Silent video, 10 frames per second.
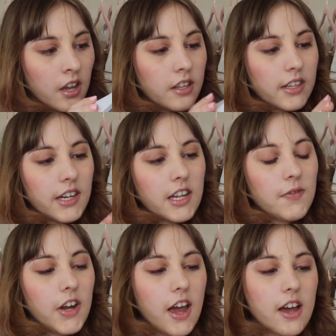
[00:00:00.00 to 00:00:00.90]
Then it
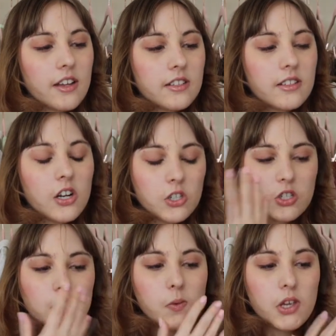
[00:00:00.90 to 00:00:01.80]
even has not
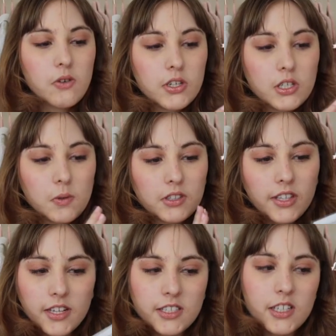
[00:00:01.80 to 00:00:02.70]
just what you can do in
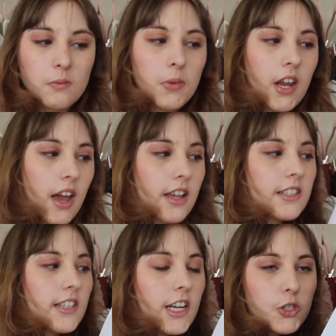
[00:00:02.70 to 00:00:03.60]
London, but it
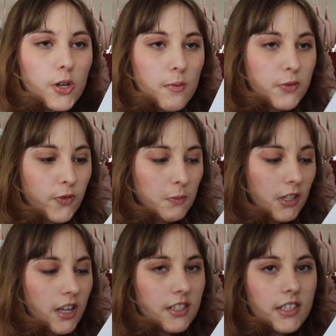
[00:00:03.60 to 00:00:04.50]
has day trips from
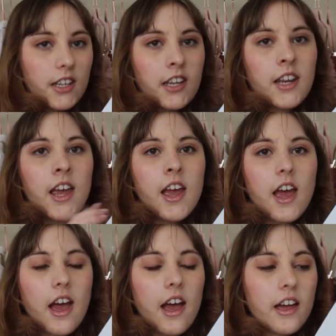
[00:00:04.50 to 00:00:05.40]
London,
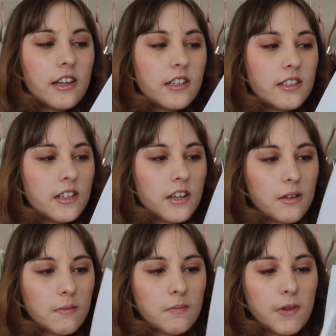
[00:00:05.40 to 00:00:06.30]
and
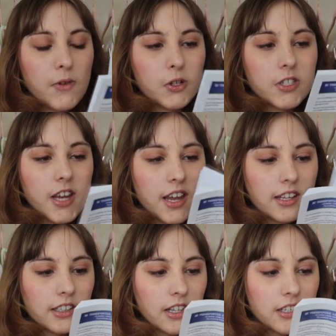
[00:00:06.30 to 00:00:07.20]
if you're staying
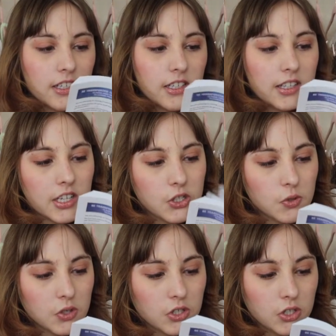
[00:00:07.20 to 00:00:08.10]
in London, things
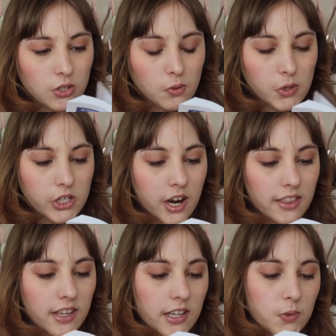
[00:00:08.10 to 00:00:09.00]
you could do, which I
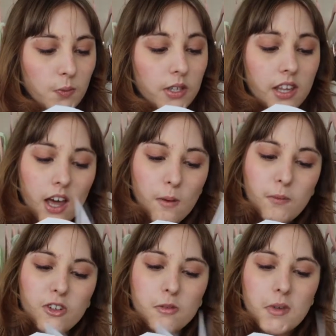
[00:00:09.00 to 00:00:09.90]
think is really
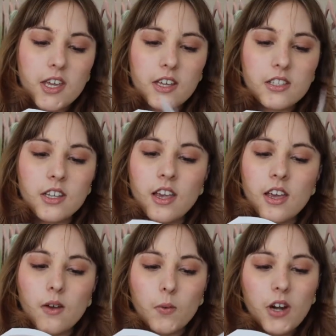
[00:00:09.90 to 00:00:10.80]
helpful, because
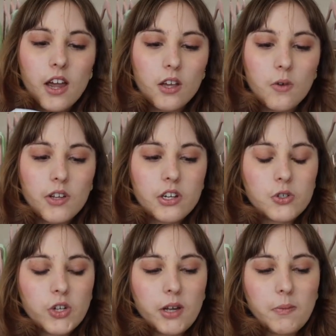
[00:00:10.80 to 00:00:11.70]
when I go on a
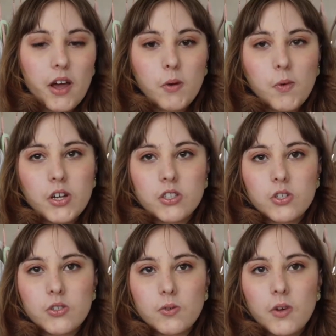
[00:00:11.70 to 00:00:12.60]
trip, I want
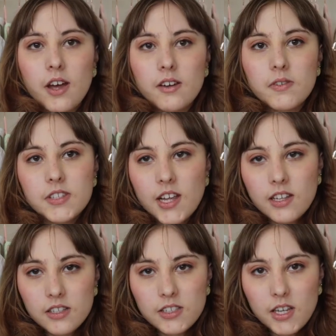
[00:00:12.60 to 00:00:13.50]
to kind of stay
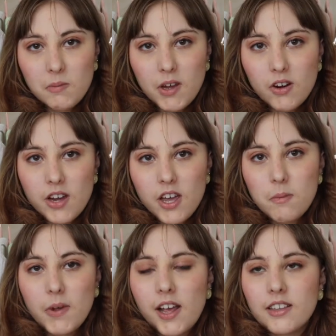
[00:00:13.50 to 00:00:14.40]
in the same
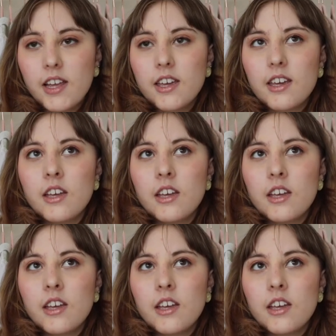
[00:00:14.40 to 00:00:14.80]
area, but I like